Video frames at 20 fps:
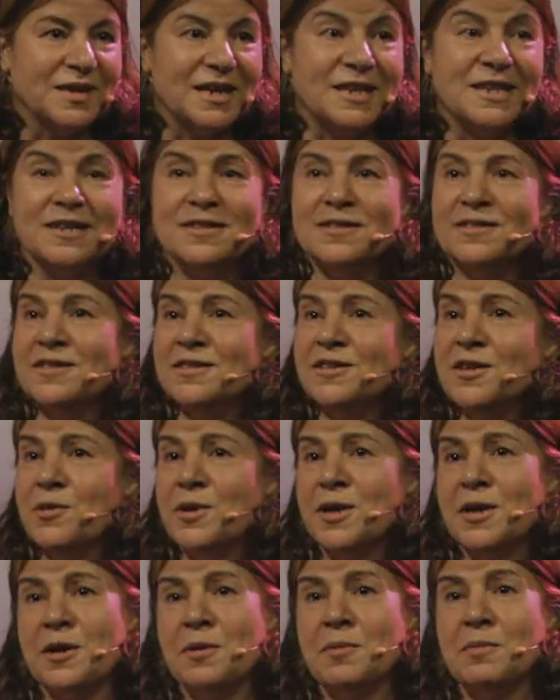And Yazidi
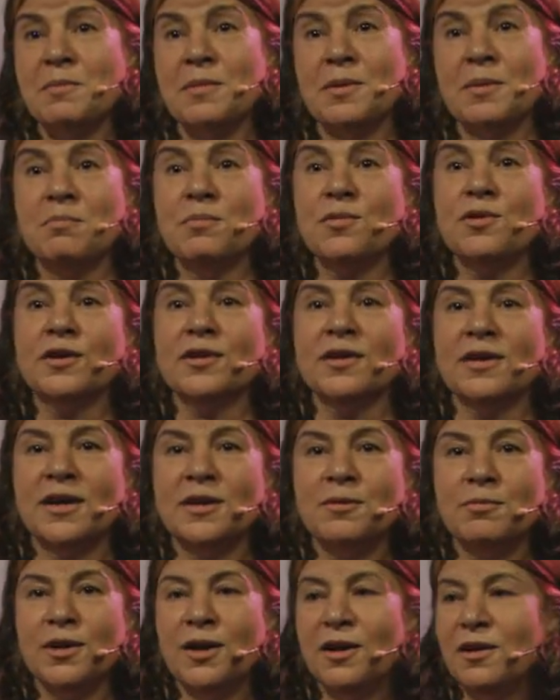were more
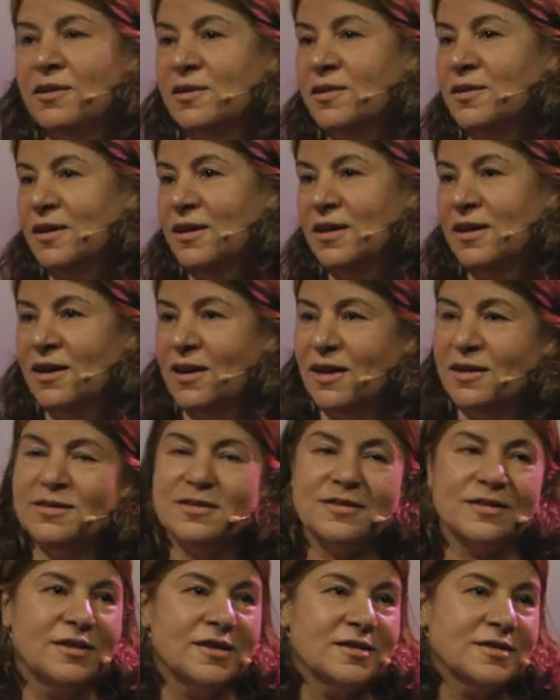than a million,
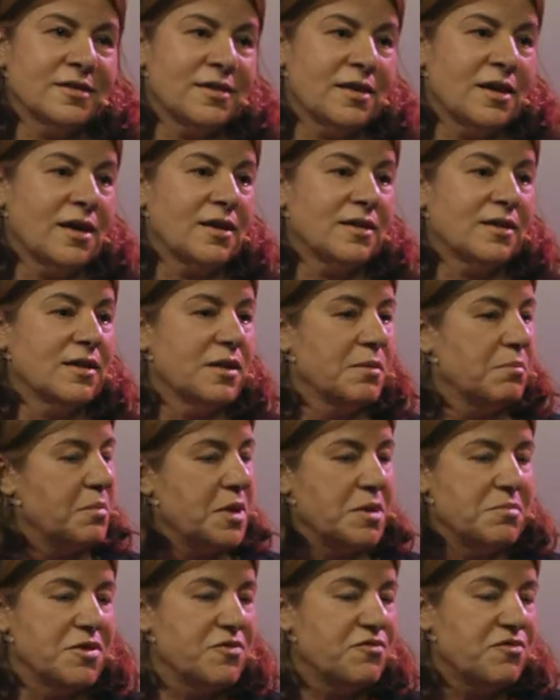it is less than
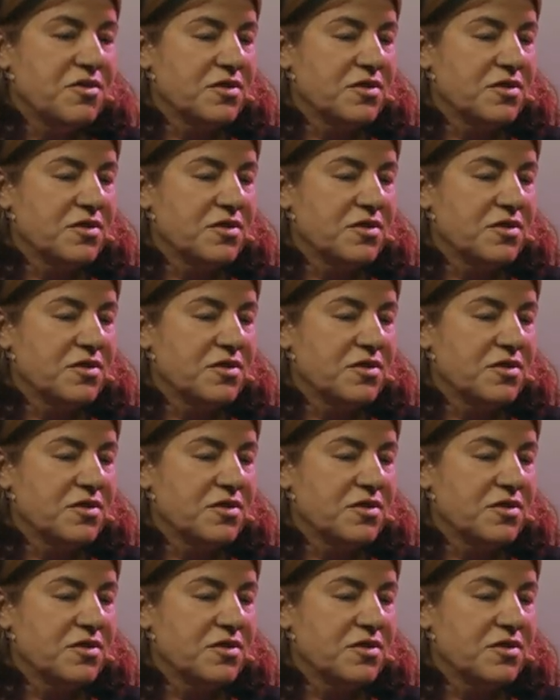maybe